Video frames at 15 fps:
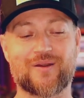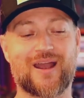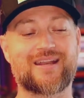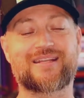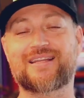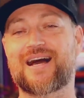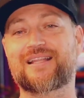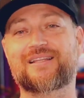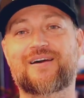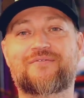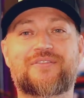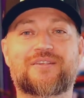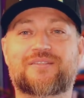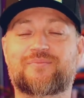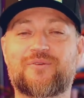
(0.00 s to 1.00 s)
I did not
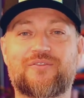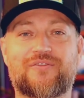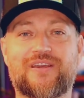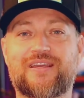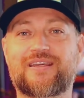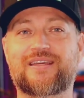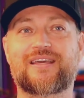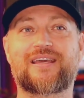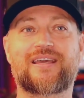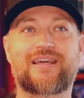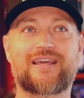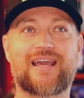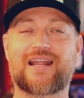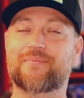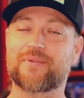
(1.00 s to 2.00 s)
love this movie
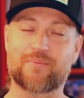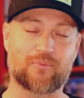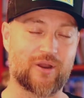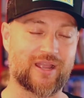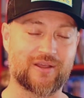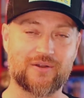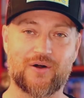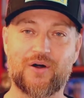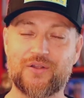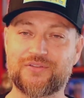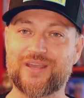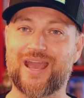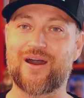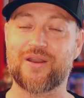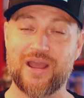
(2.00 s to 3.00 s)
and I'm going to break it all
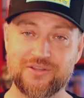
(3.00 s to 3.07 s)
down.